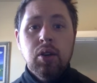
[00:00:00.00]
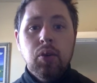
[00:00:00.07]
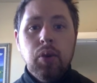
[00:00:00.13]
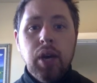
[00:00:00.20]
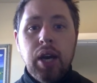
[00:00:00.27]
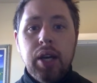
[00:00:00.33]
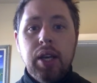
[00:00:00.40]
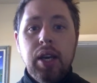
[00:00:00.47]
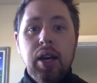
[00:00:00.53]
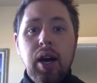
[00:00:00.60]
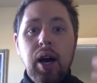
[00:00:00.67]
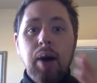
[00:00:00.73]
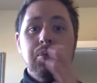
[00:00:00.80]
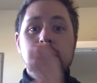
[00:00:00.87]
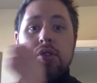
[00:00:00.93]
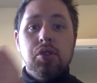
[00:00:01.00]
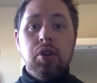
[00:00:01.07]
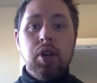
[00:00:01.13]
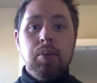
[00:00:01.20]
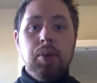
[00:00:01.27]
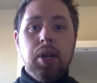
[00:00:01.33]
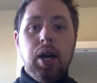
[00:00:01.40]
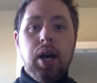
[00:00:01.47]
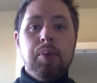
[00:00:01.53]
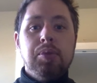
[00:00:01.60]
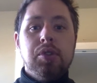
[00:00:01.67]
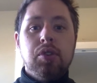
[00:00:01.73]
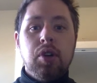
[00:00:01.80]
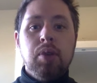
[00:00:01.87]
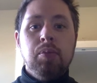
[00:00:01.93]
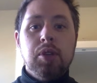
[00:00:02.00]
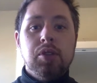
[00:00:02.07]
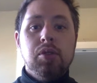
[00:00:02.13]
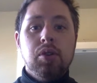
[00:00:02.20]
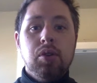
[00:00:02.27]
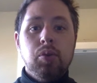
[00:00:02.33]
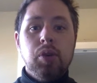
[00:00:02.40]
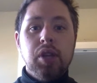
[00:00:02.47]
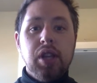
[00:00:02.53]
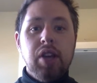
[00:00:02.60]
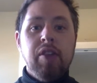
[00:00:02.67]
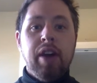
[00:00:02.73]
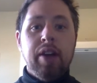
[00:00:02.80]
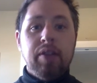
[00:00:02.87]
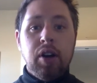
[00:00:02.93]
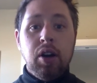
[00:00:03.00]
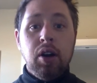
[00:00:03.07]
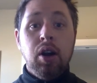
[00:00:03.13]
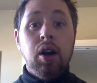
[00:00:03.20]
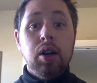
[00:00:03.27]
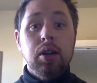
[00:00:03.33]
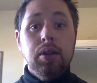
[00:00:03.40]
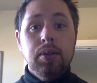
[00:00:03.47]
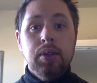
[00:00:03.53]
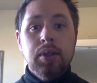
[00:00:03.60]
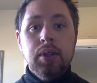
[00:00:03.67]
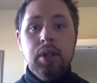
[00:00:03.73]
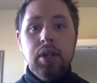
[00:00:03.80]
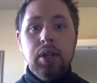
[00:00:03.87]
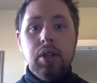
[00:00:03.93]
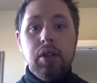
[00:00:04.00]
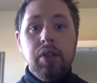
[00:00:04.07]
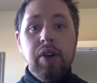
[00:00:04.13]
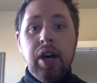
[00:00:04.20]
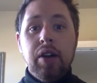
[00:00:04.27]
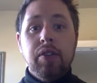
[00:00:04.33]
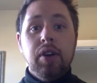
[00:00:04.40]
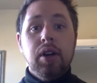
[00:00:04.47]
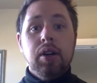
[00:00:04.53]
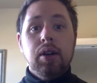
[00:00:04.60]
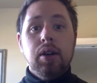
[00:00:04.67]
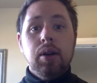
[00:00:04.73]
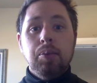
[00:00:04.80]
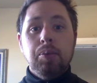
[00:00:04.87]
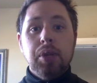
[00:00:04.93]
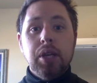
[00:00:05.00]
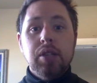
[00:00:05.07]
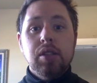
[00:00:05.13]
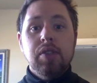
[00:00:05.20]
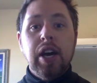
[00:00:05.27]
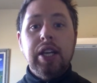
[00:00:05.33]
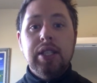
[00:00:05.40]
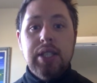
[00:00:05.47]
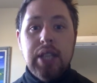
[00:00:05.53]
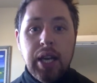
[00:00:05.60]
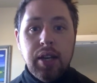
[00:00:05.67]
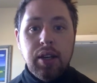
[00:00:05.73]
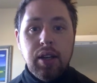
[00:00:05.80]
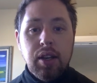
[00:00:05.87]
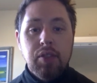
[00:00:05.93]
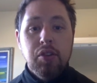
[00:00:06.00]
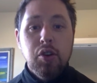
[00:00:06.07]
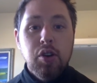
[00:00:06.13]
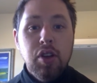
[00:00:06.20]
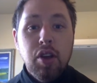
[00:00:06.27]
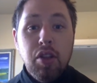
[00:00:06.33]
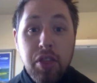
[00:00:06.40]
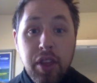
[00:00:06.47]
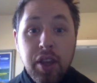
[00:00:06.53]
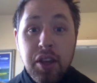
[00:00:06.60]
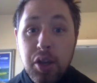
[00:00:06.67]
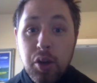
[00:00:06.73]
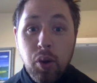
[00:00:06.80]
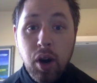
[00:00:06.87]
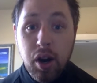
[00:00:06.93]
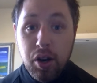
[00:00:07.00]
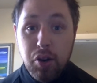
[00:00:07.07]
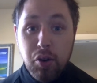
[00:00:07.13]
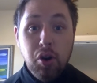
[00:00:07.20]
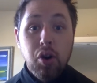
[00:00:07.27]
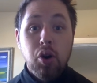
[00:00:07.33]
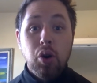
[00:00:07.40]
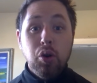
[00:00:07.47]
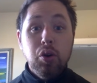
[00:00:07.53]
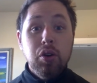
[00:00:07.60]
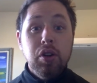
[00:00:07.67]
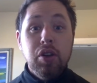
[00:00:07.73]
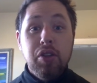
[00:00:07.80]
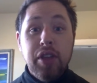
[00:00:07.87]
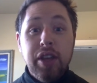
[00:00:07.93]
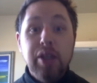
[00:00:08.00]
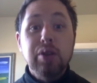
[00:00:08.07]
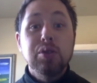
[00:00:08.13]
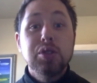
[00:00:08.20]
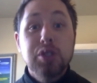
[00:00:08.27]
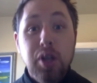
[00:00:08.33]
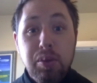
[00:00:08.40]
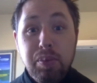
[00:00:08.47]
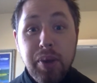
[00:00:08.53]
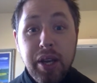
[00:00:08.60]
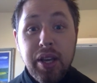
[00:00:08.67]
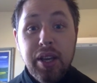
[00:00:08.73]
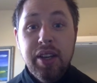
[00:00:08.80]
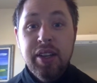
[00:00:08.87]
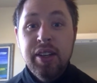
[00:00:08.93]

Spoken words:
We got to get upstream, and upstream is we live out of our heart. You live out of a place of identity of who you think you are or who you think you should be.